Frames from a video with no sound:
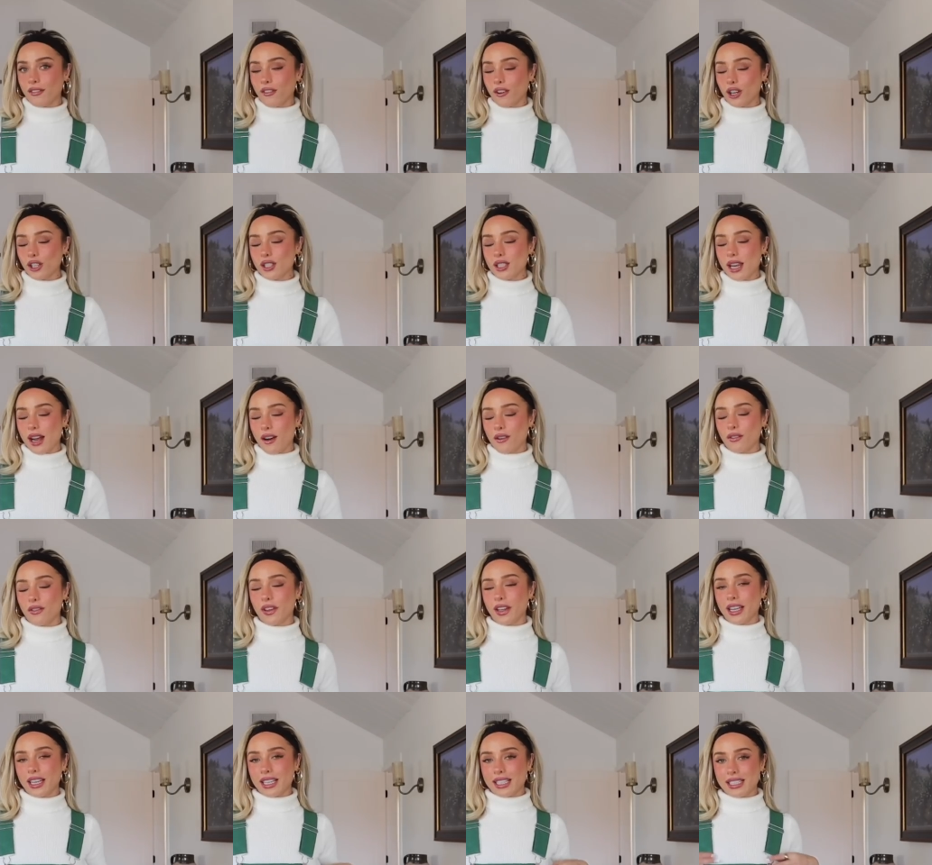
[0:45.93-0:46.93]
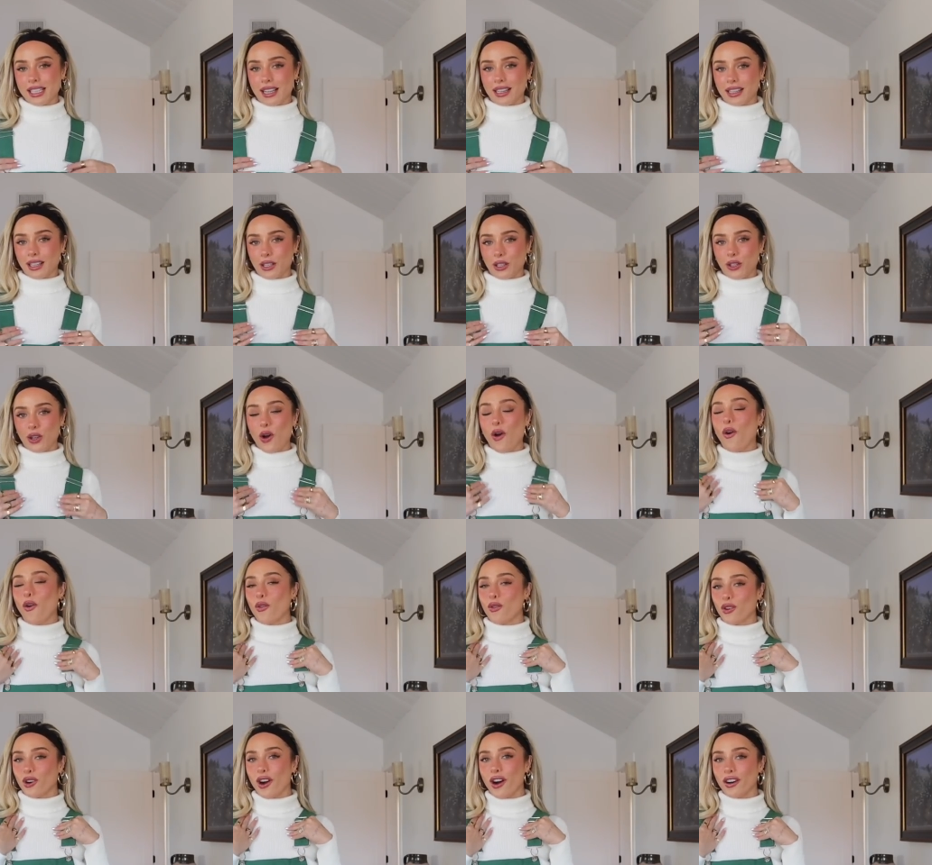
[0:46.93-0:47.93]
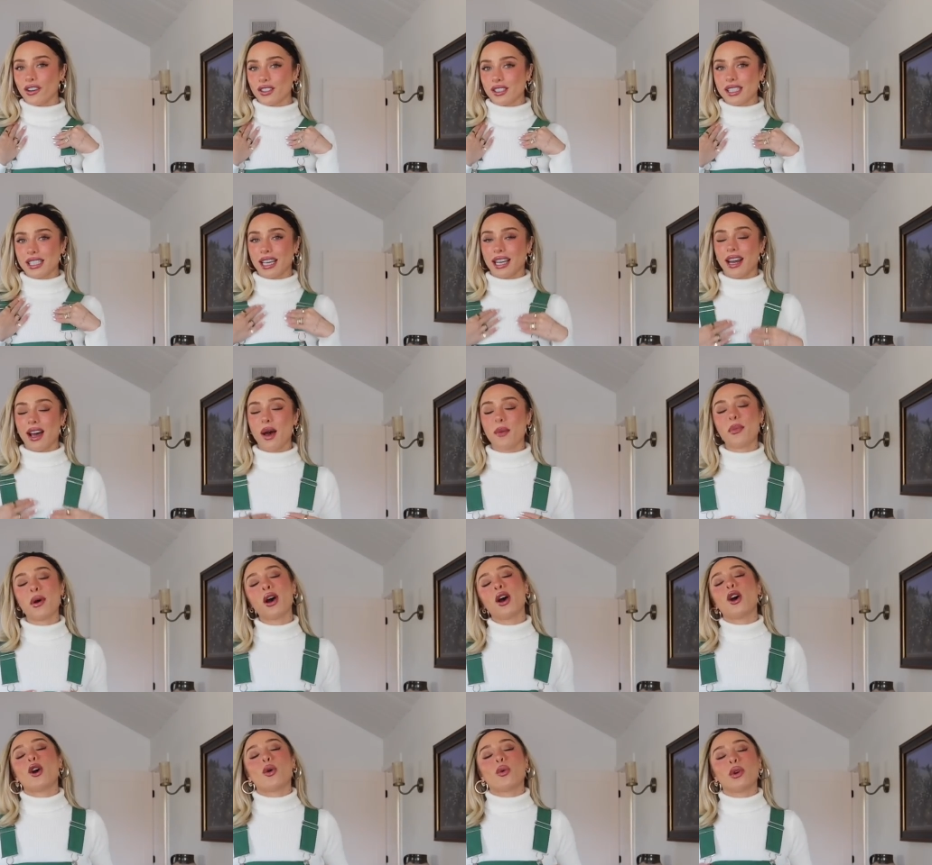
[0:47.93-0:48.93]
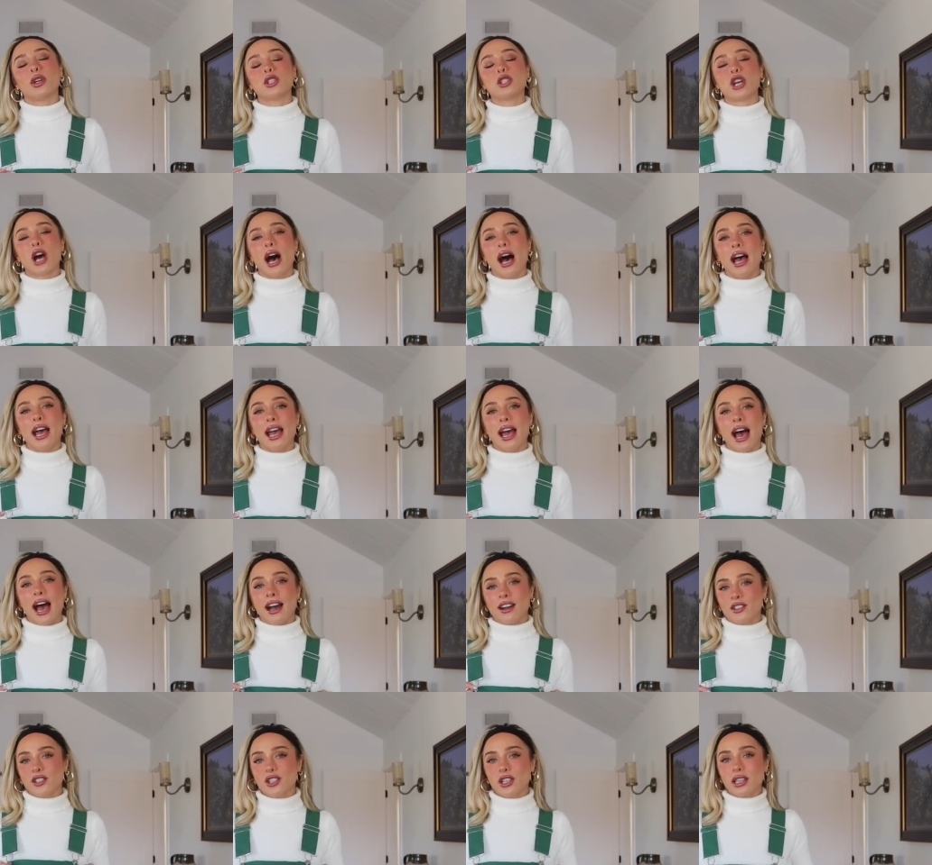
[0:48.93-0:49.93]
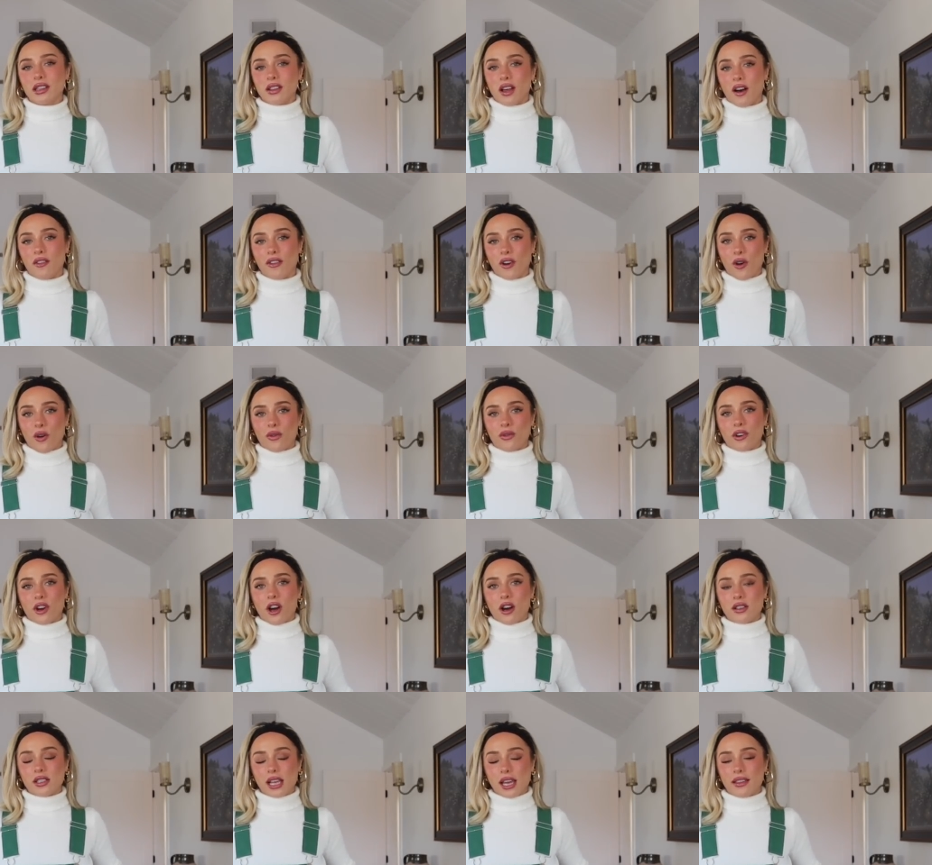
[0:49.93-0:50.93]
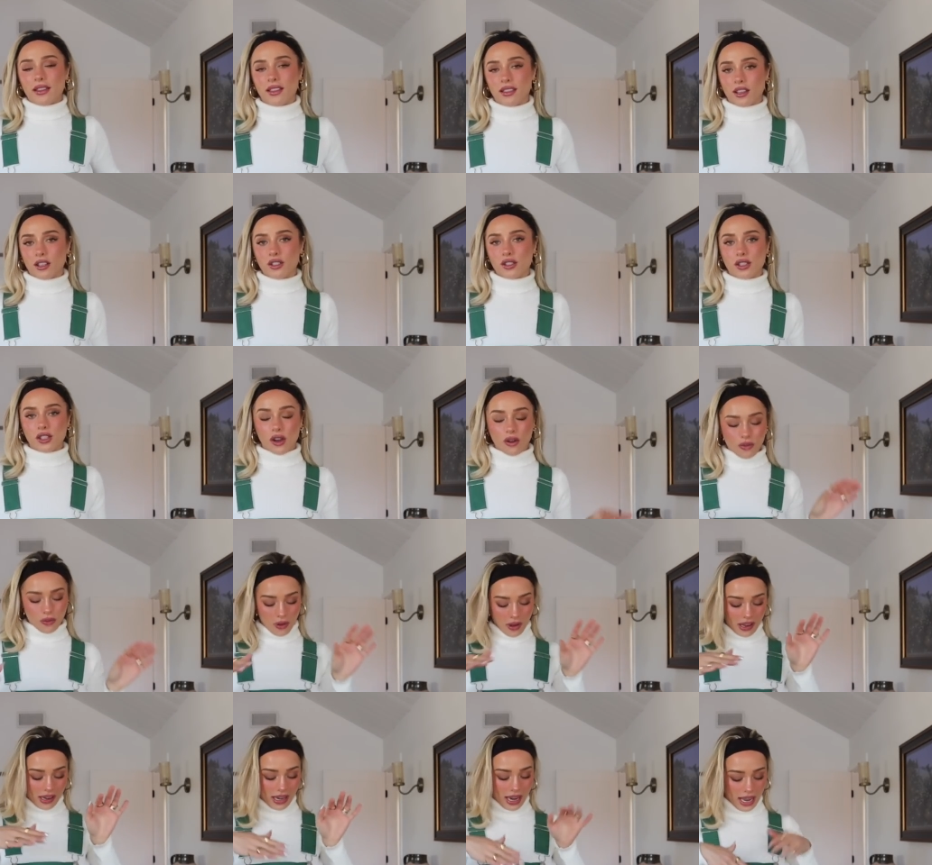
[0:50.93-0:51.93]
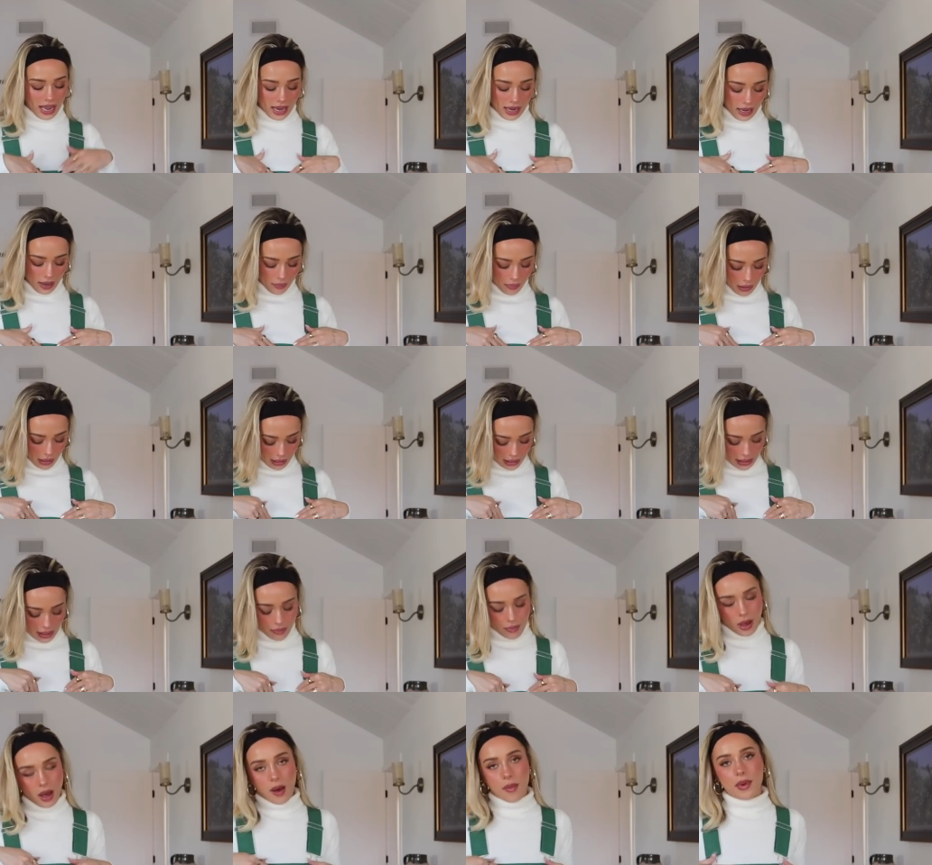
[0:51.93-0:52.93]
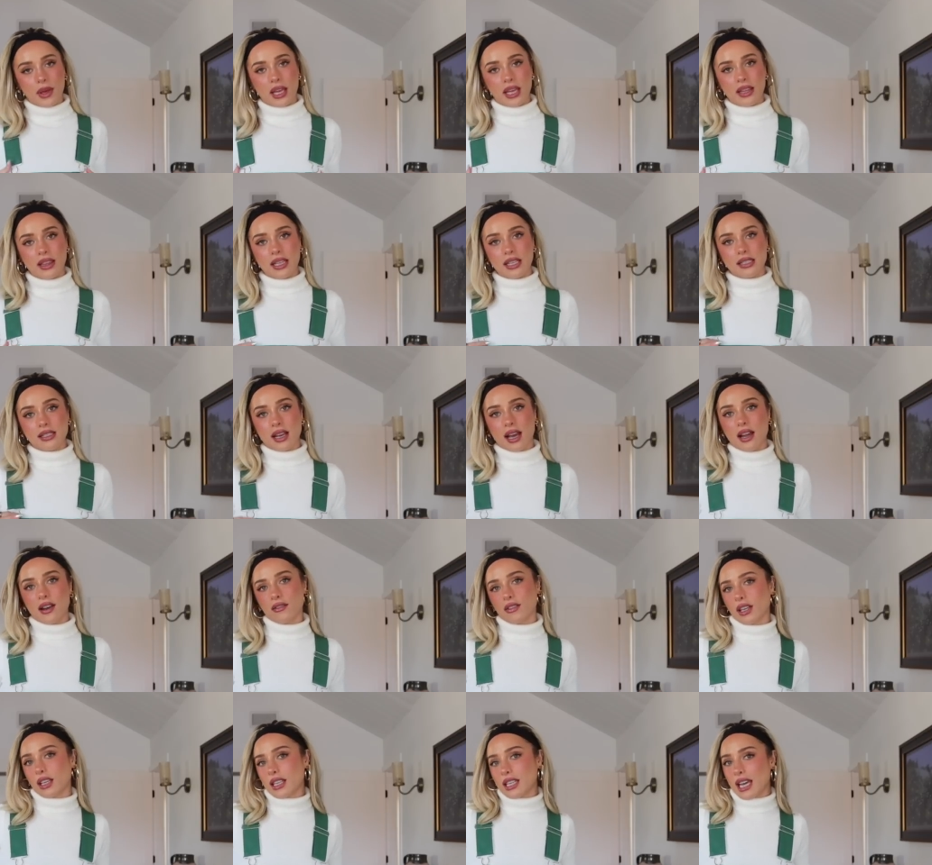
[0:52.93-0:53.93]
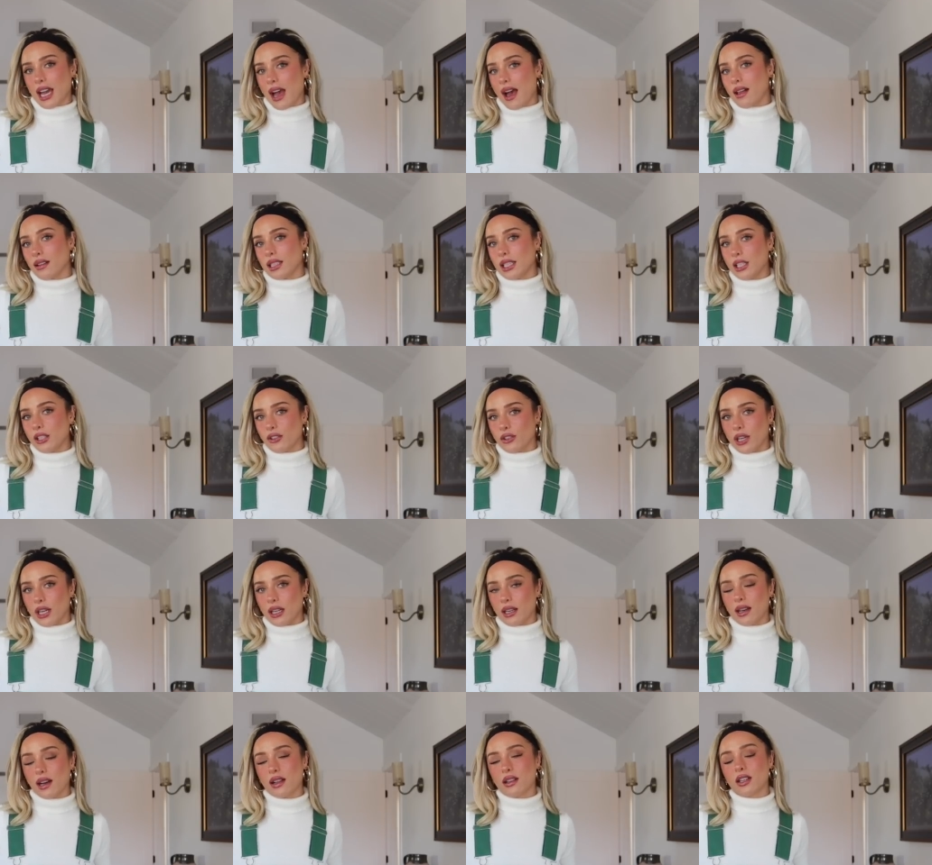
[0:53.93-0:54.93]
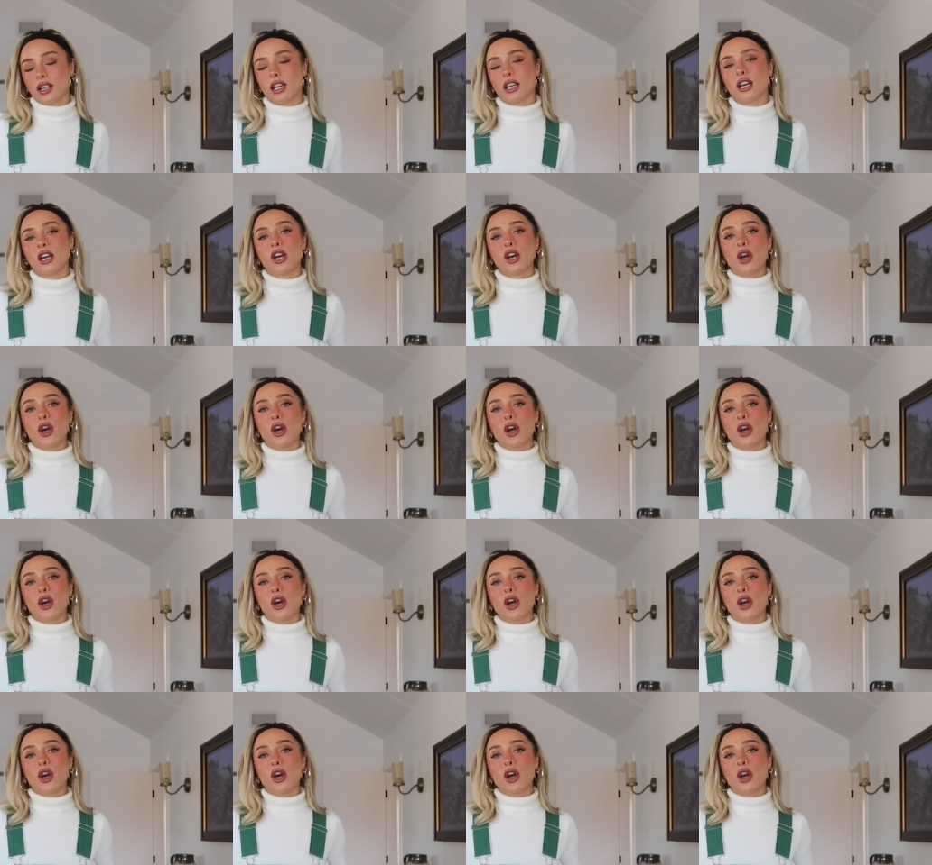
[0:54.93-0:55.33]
first outfit is a little overalls get up, which I actually love overalls. I think they're so fun, and I picked them up in this kind of like Kelly green color,